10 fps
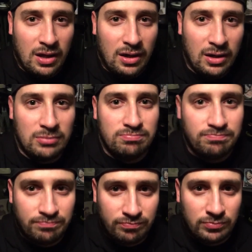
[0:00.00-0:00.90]

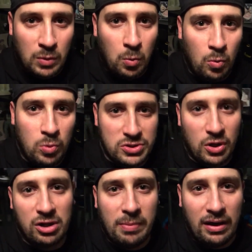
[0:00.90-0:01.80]
we'll
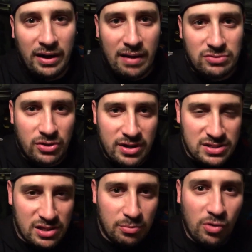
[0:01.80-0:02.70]
talk about it after I
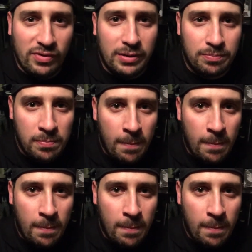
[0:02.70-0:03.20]
see the movie,